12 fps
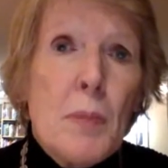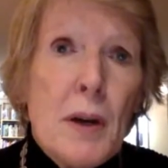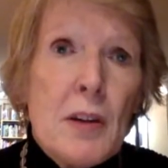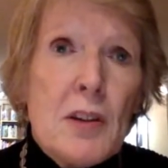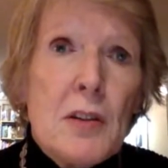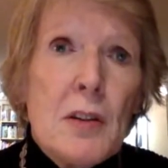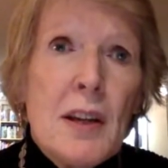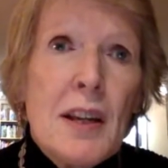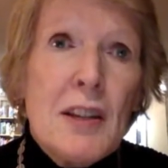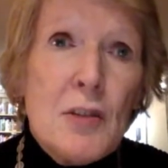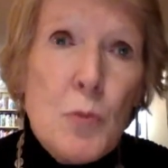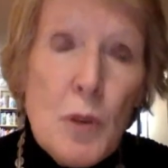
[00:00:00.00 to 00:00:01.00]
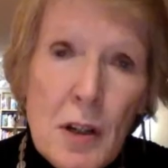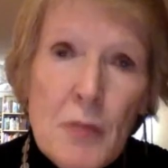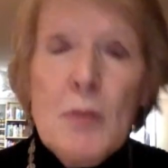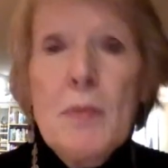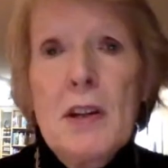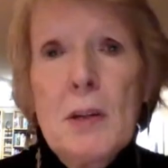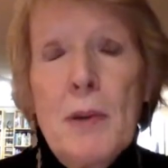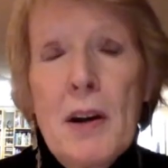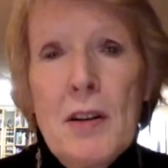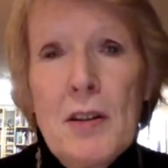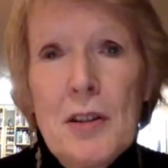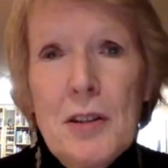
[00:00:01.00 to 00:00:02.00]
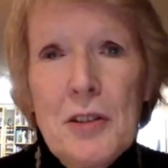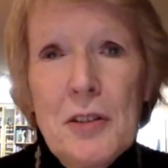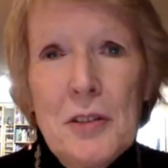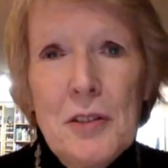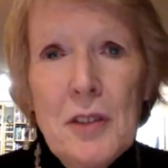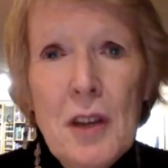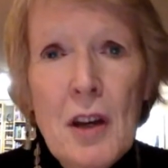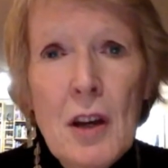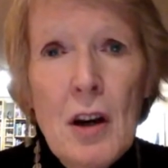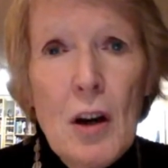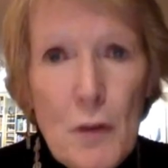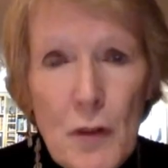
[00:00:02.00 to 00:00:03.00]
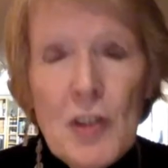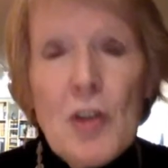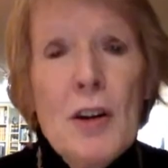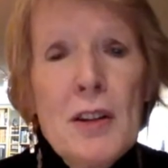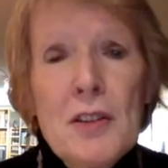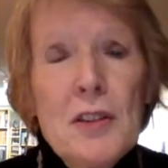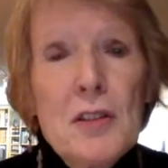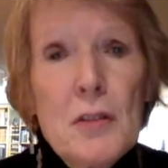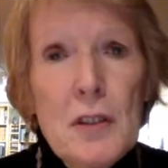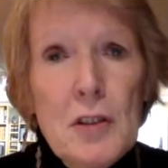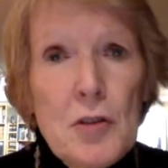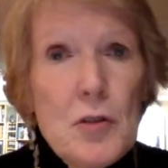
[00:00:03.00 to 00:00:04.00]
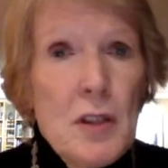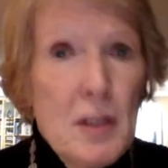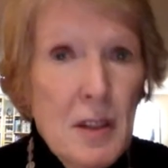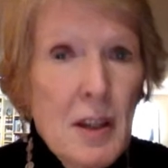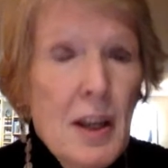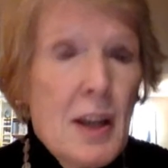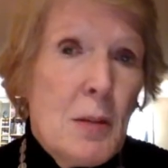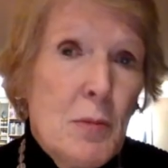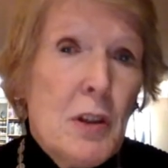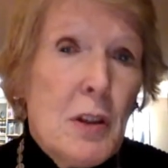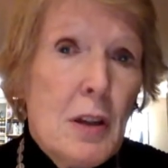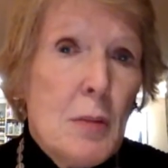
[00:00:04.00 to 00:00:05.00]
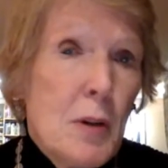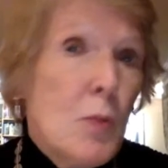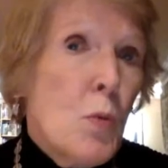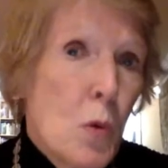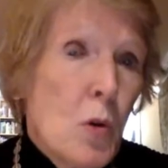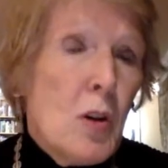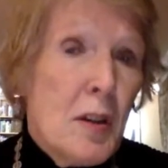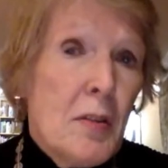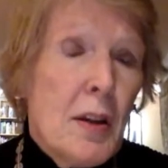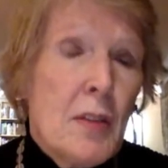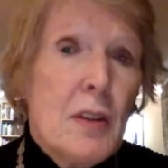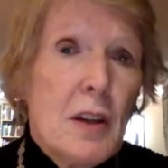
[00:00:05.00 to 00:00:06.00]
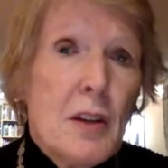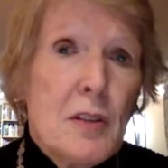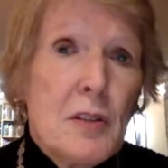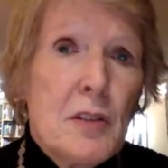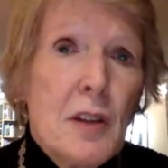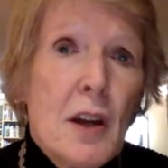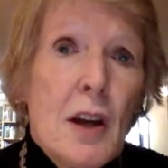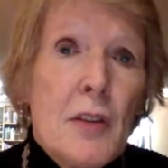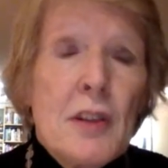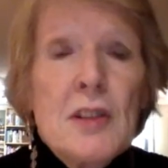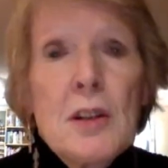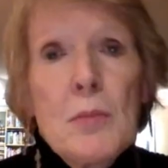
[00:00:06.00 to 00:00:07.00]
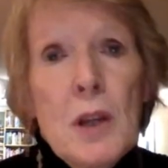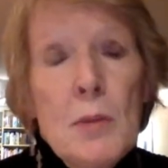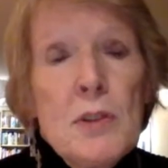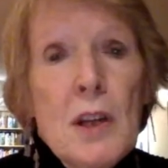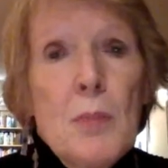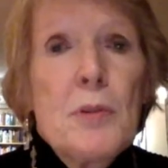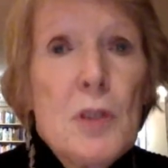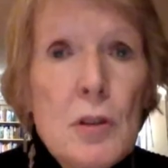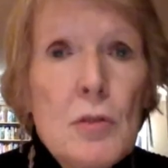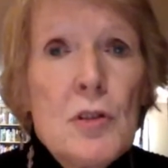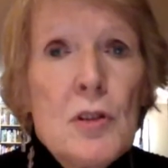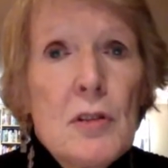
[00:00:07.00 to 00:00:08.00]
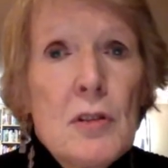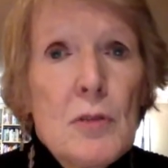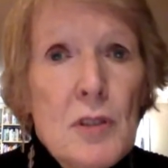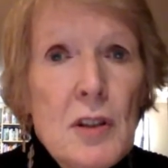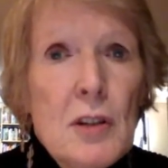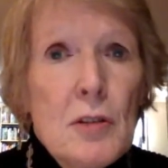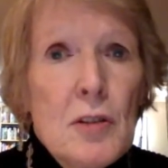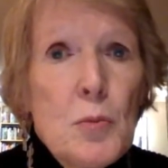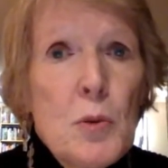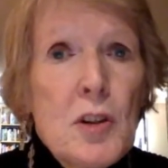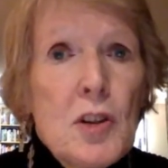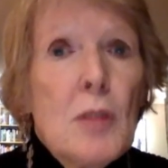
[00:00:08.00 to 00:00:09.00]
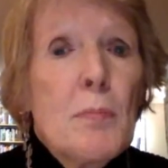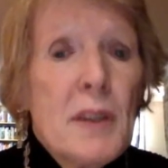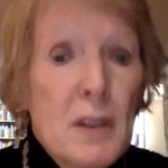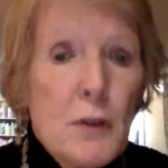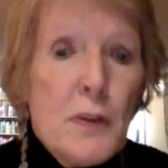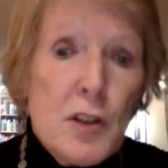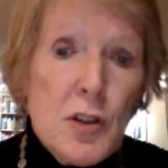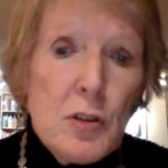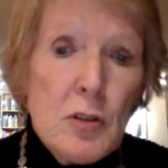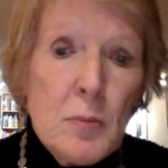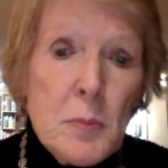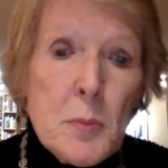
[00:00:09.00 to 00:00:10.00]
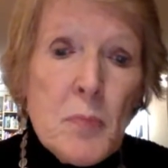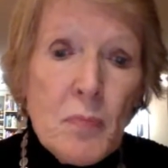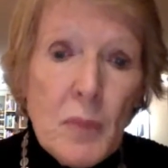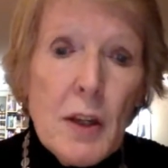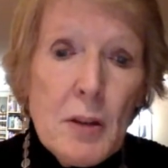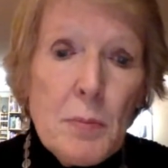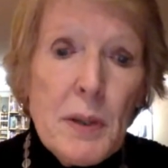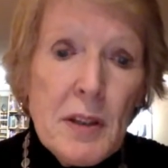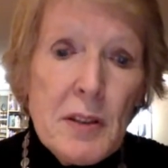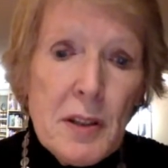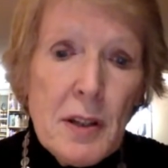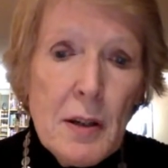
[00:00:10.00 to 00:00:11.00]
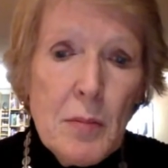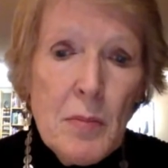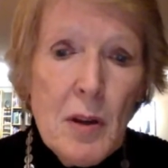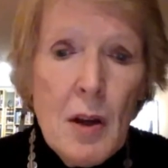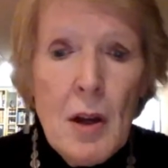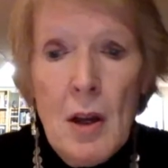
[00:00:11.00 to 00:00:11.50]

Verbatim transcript: But it is one of the many paradoxes of the crises of history, and again, I'm thinking about war and, and the others, that sometimes they produce results which are beneficial in peacetime